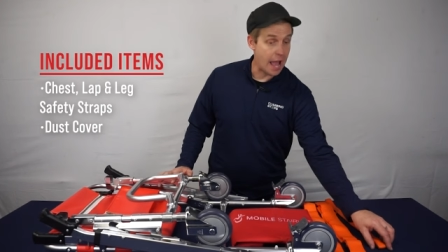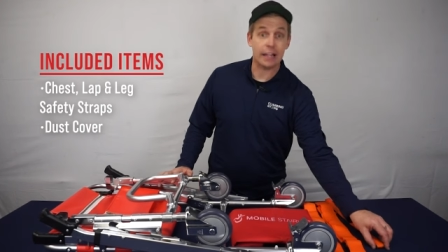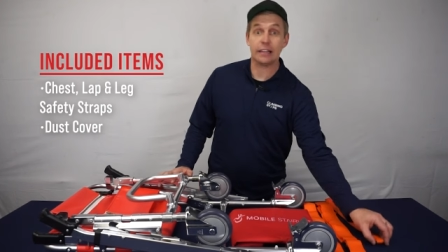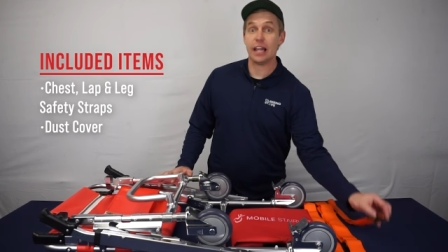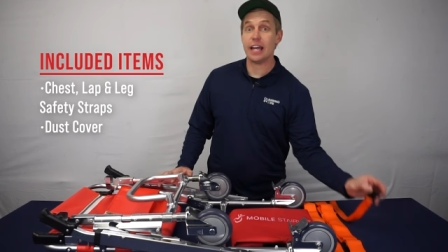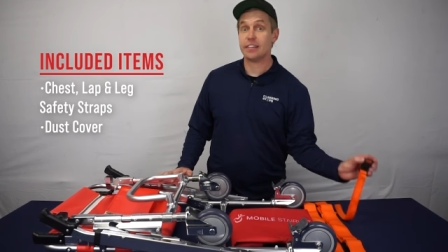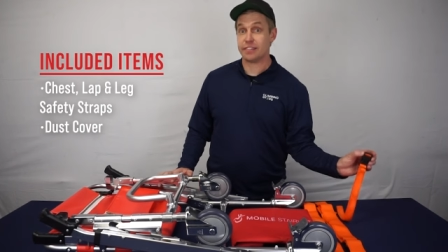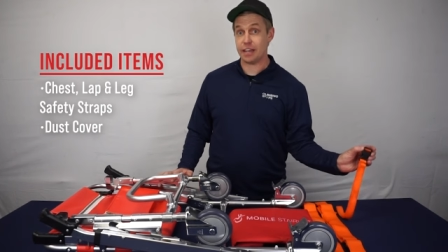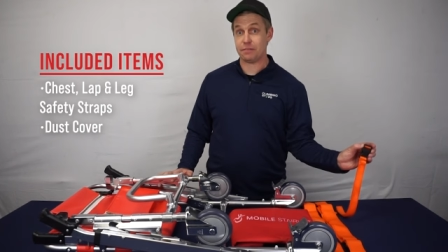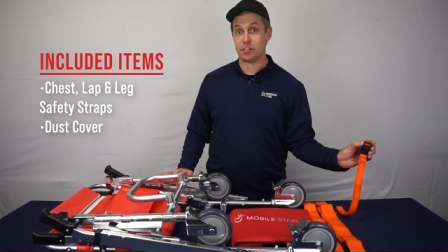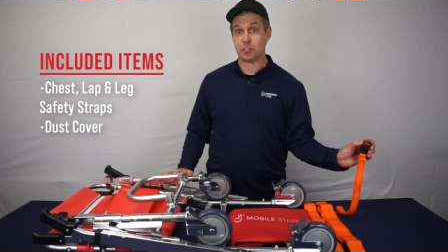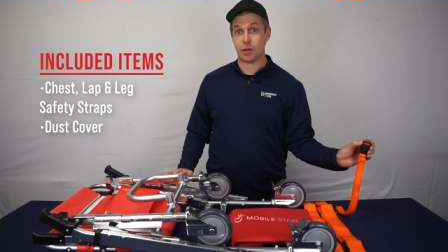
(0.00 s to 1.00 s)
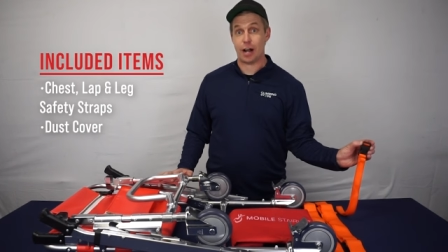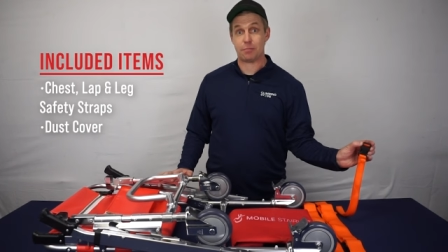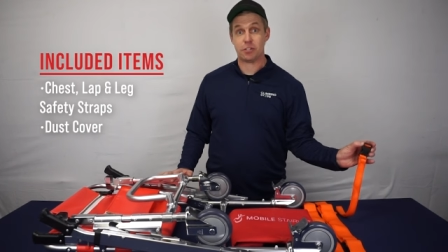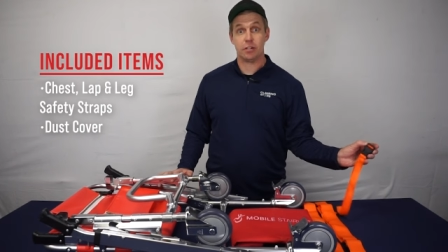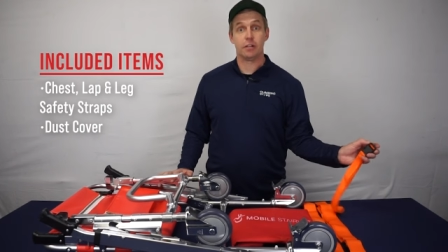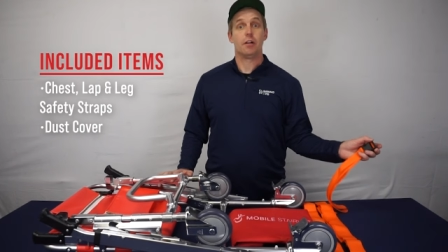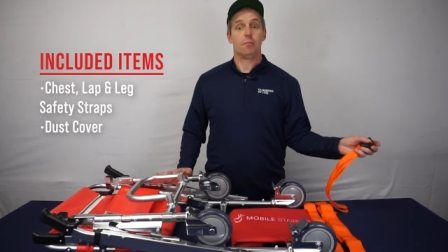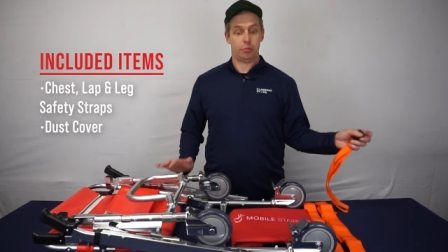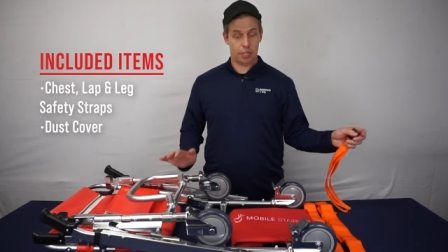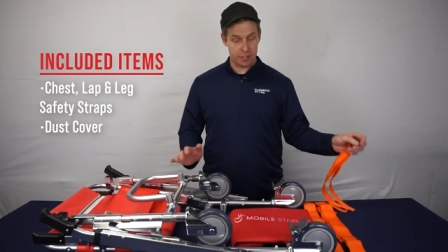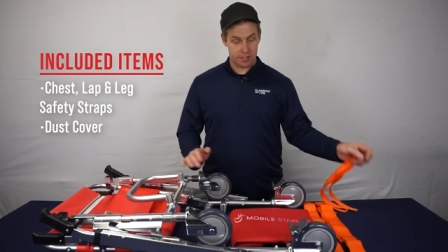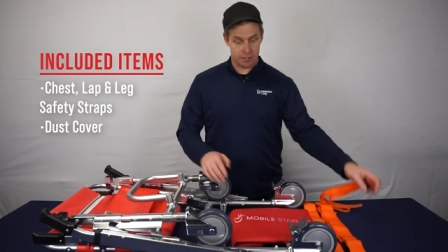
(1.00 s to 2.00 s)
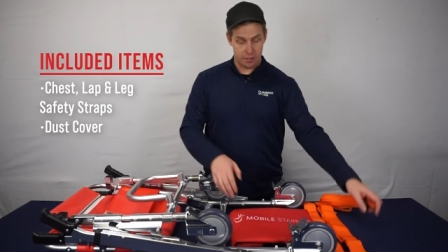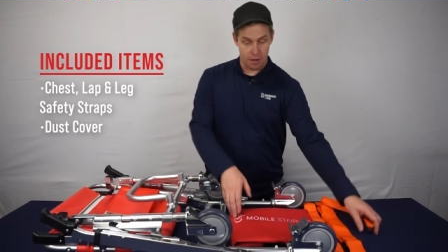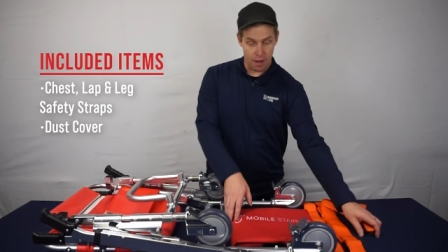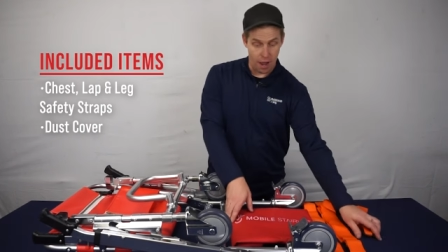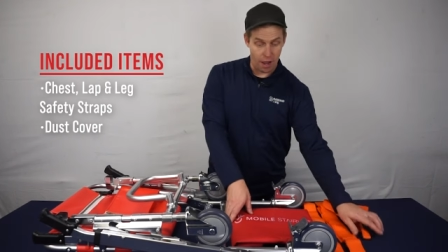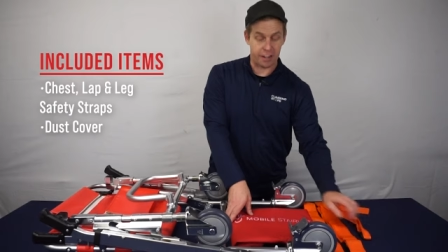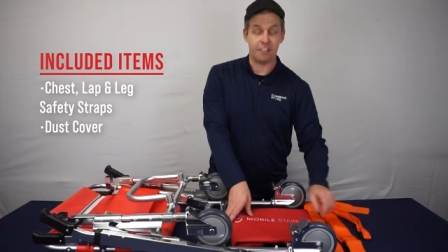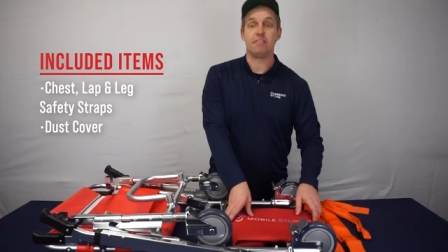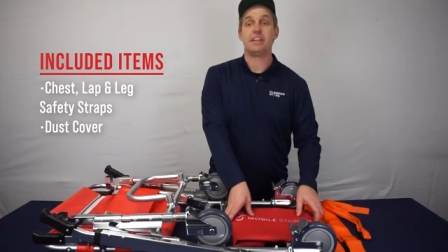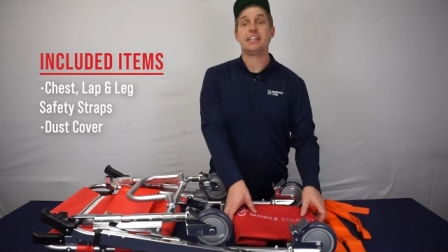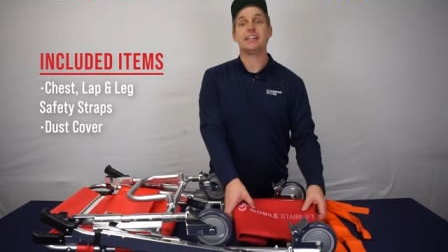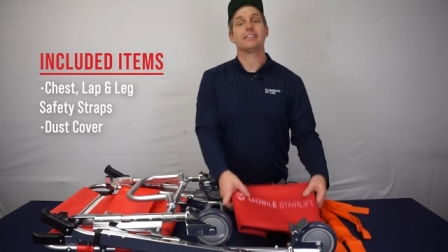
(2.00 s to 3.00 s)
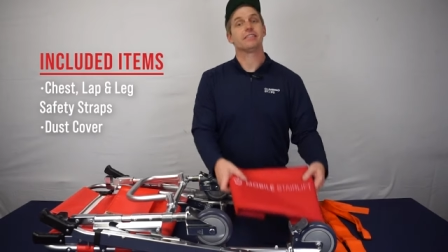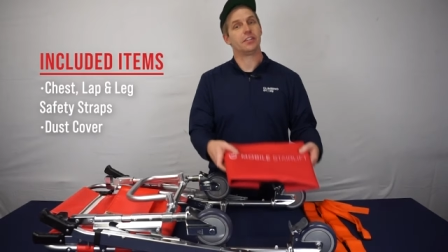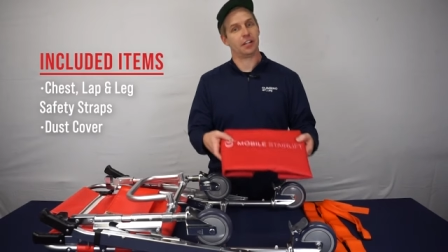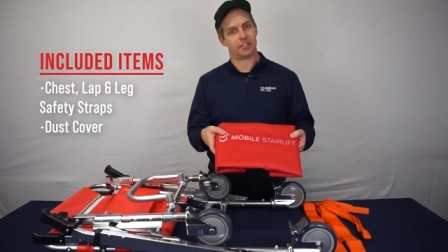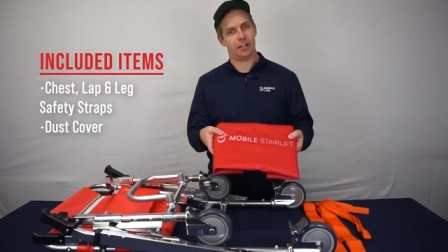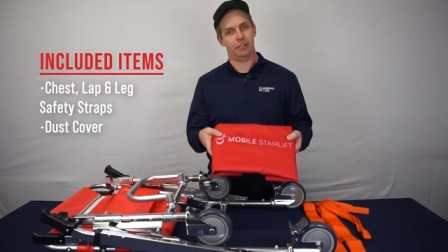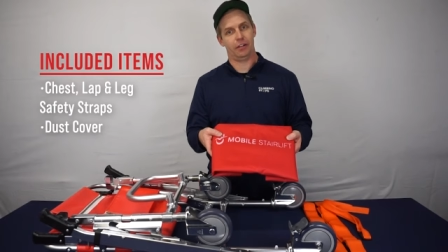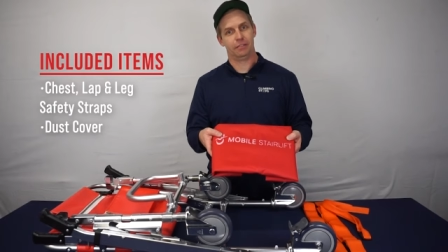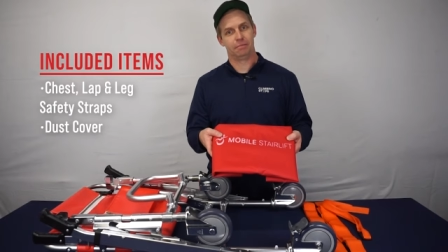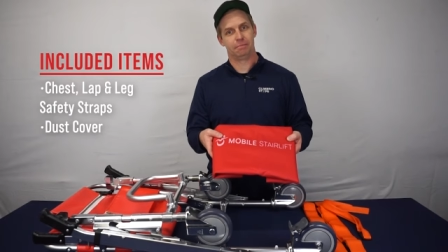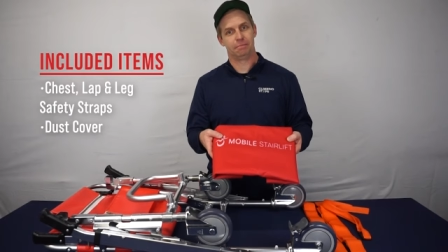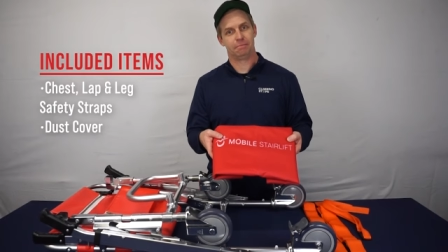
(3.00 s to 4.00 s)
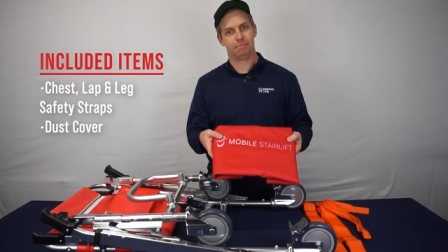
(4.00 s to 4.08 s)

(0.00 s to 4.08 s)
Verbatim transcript: and leg safety straps, plus a convenient dust cover.